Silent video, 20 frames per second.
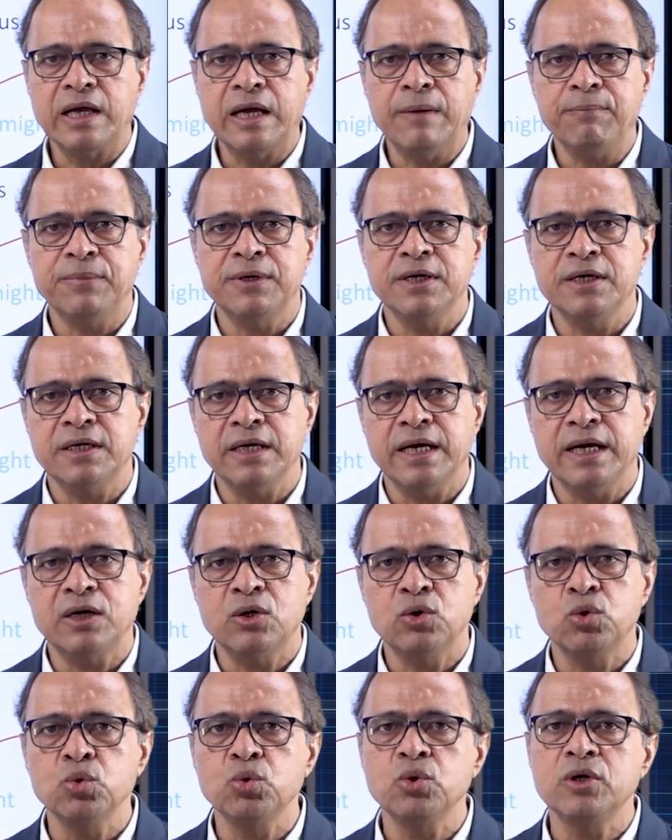kept it
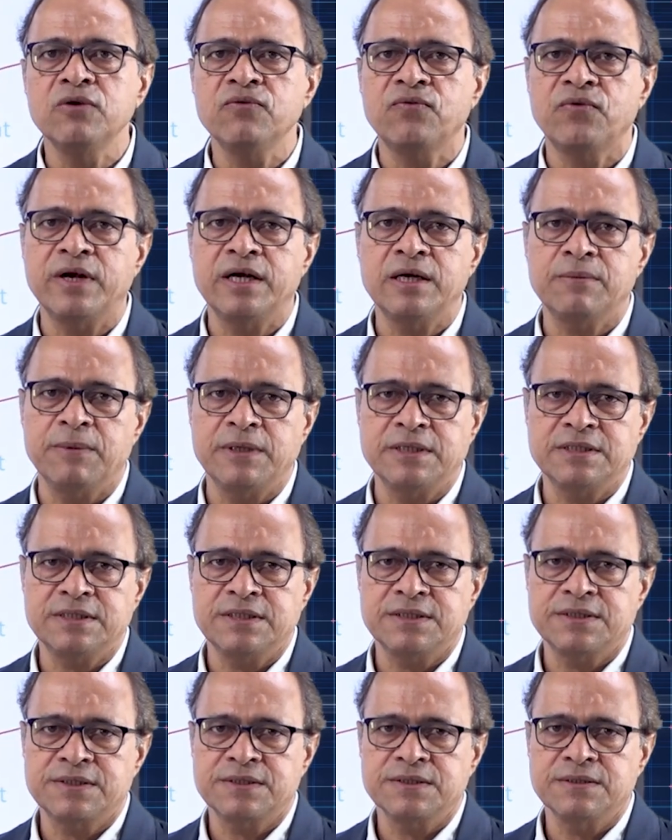at two different
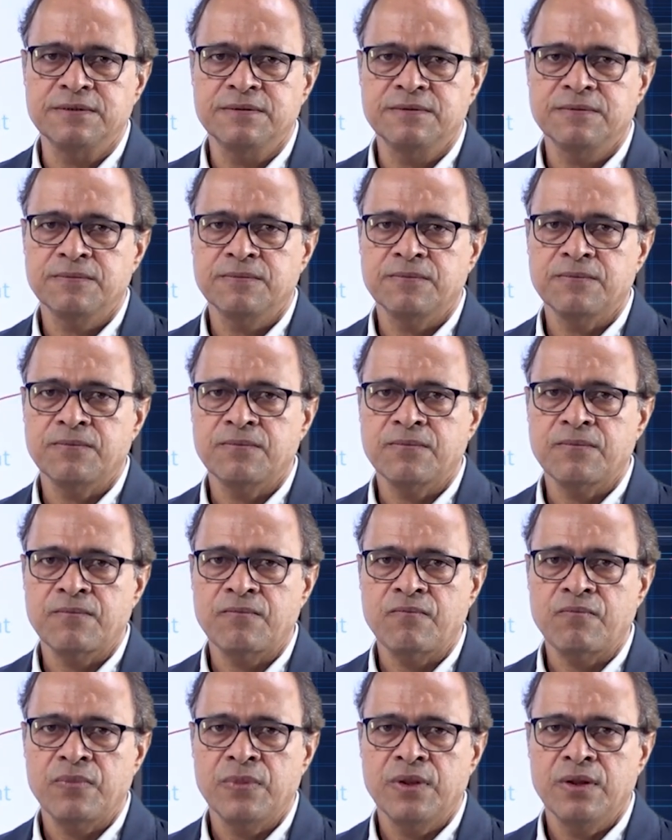places.
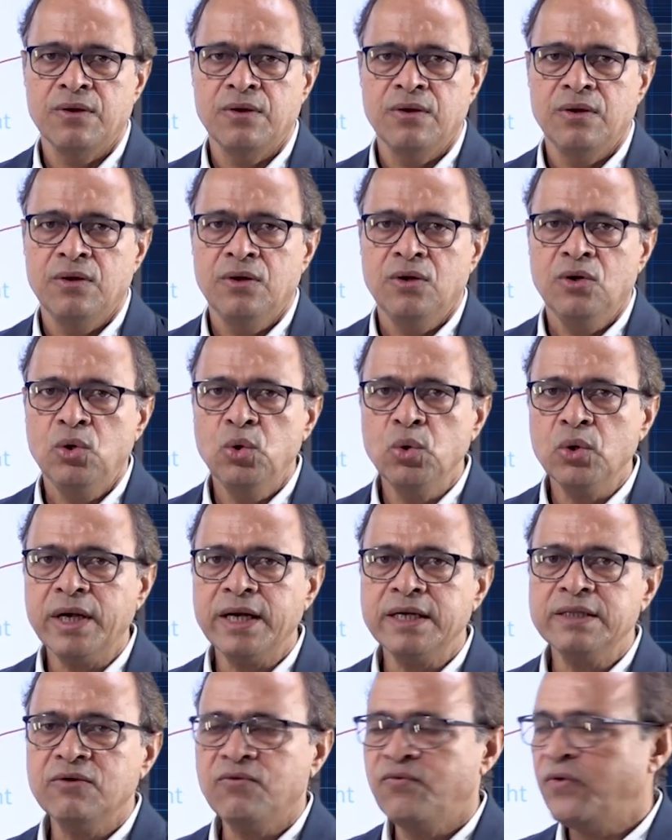Look
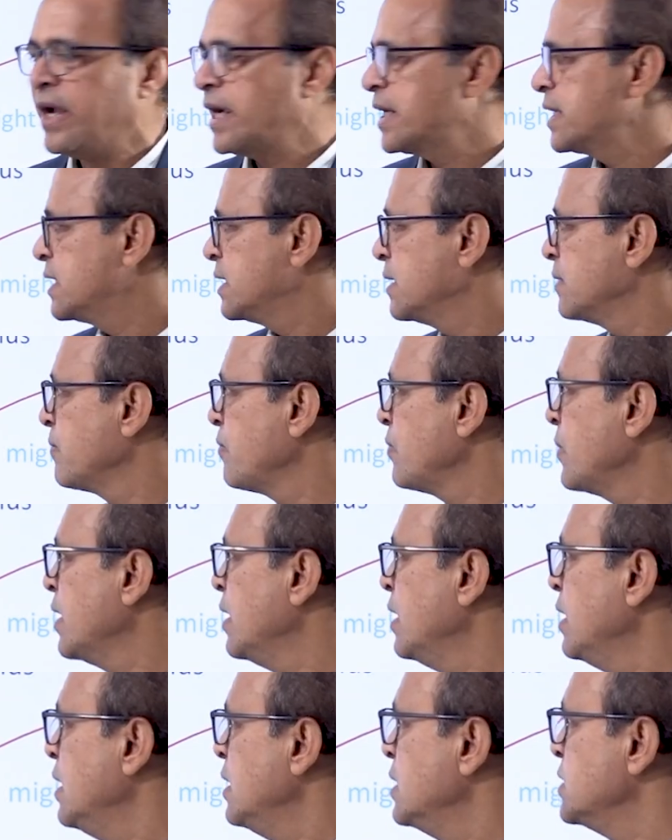at the fact.
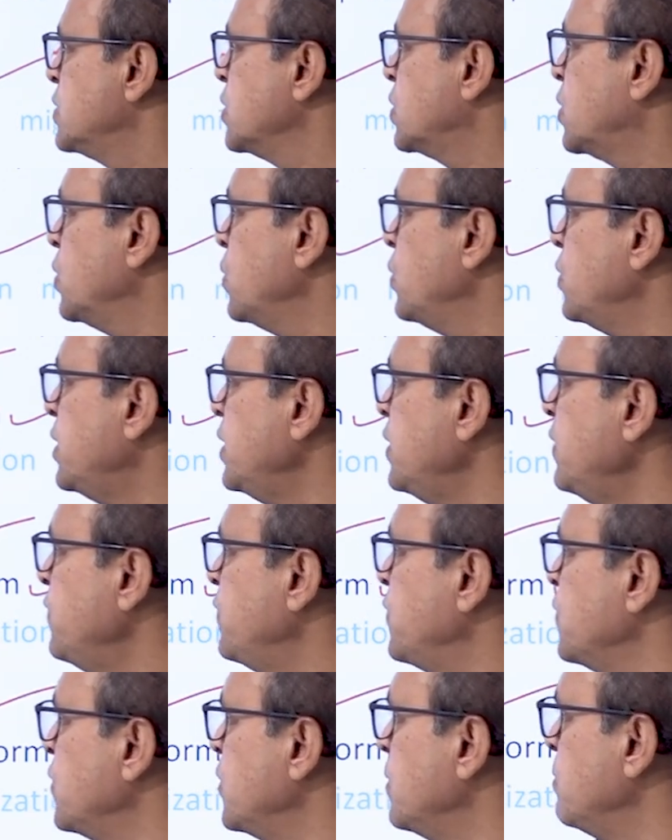Security
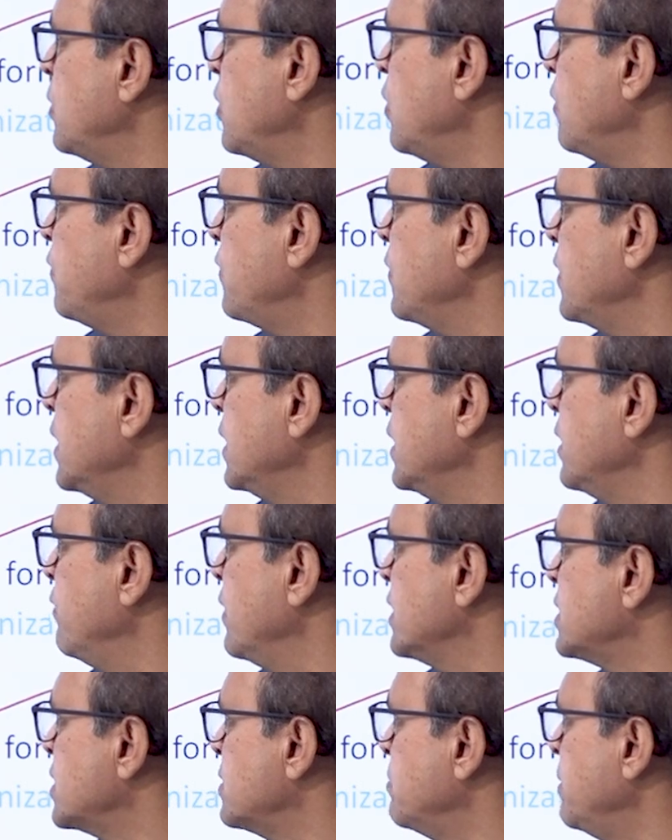form of
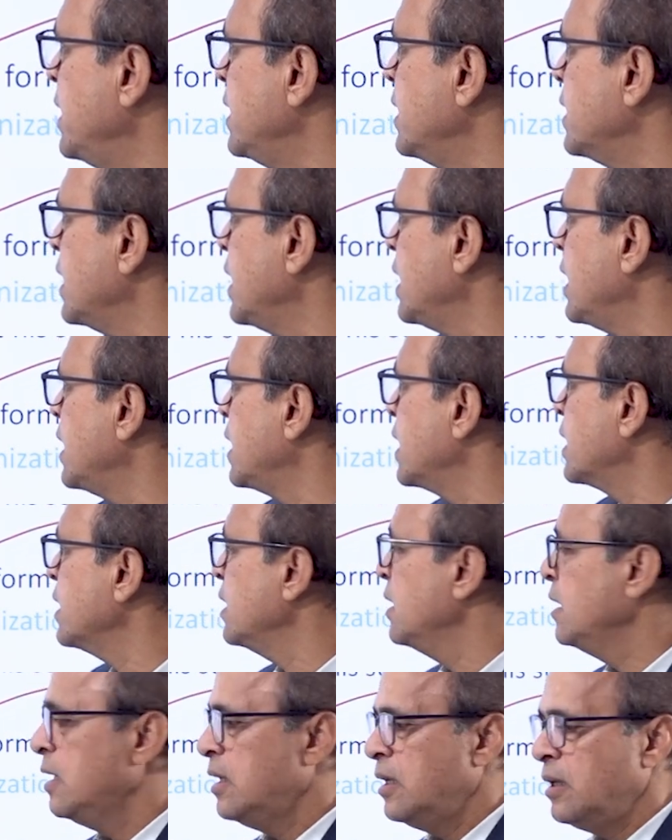investment are
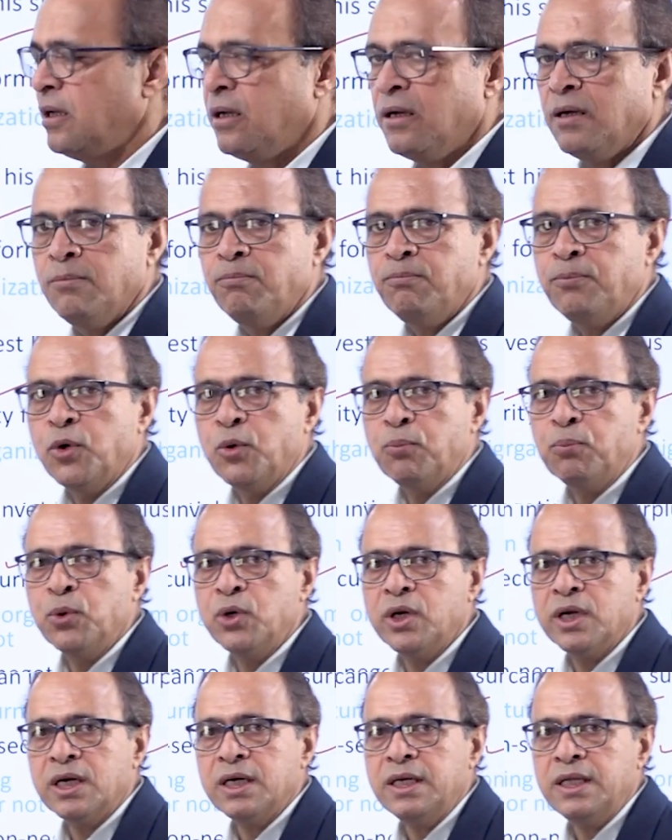
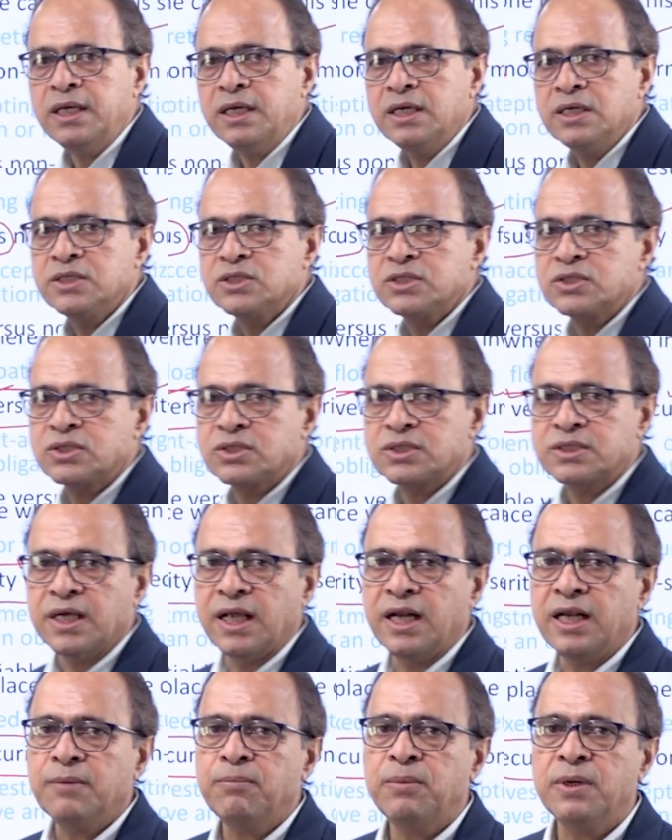popularly
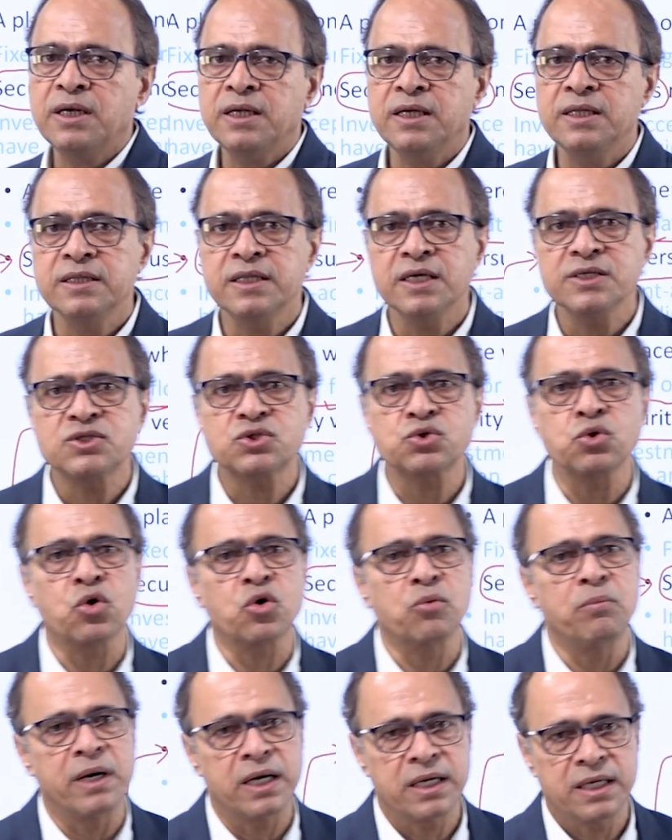sellable in the
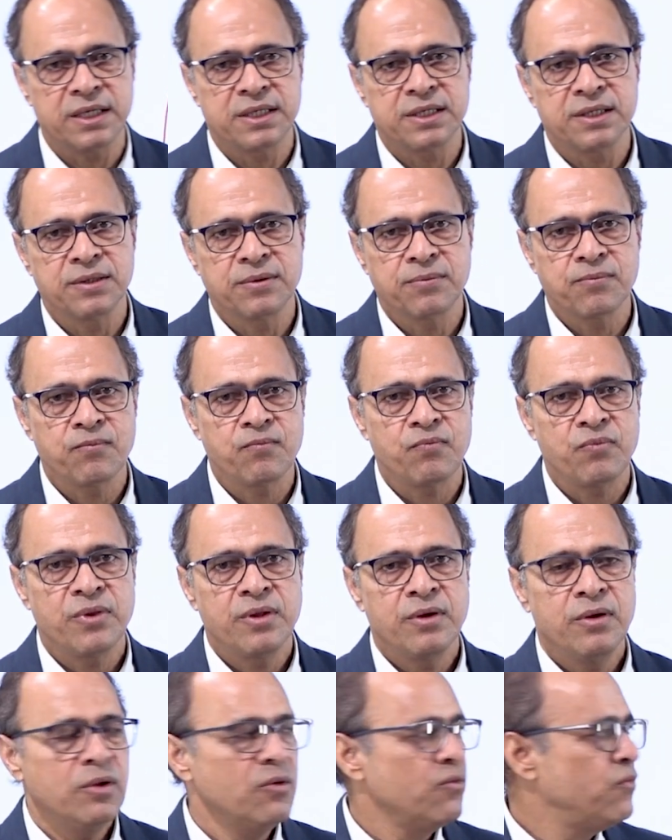stock market,
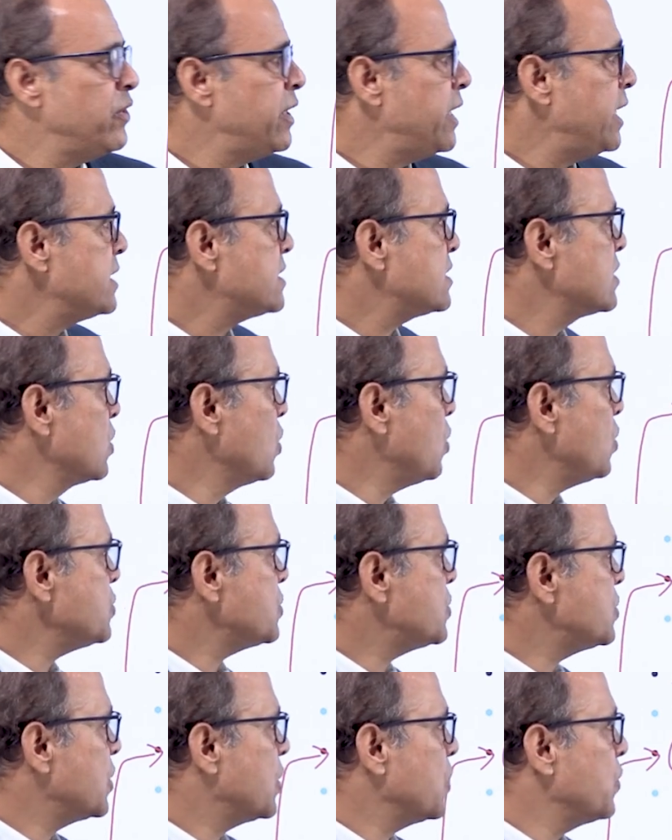whereas
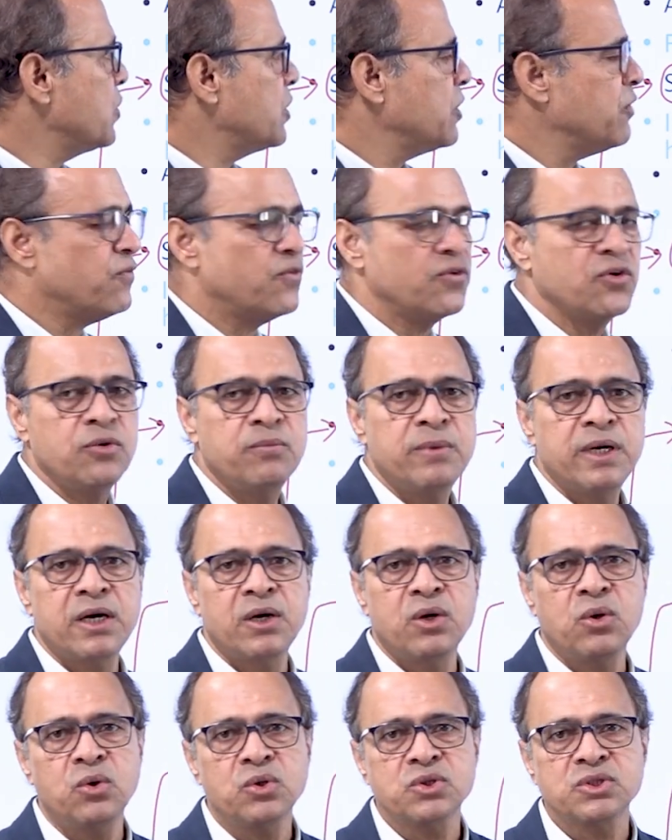non-security form are
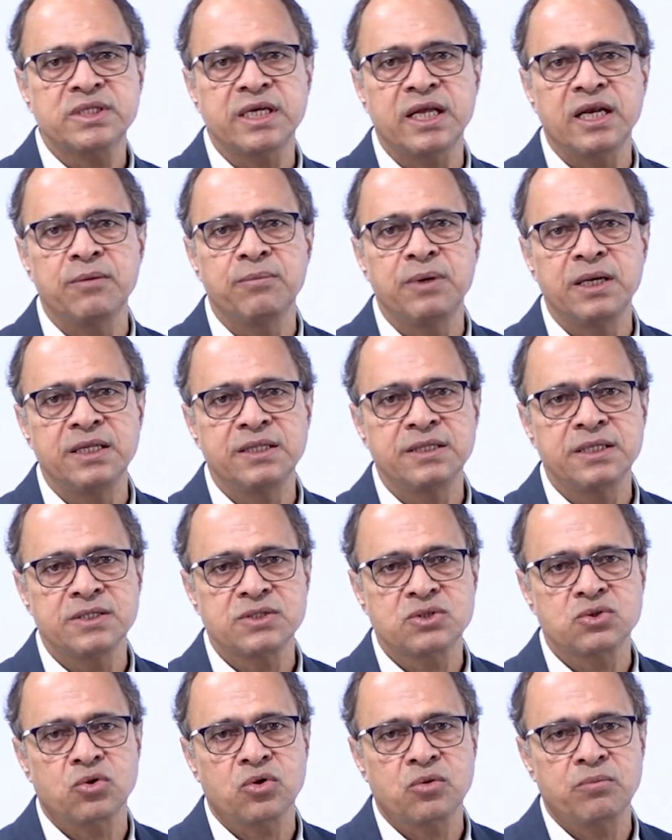not sellable in the
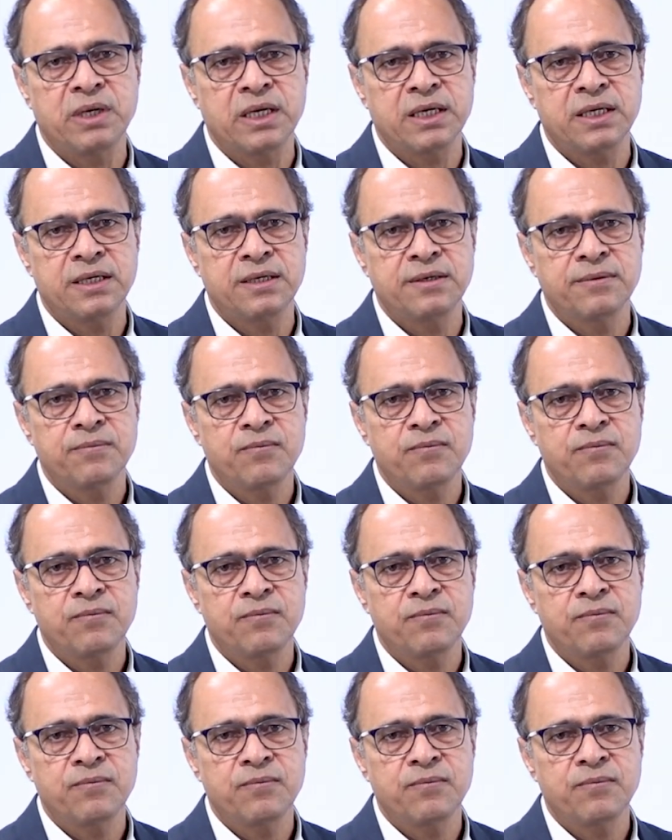stock market.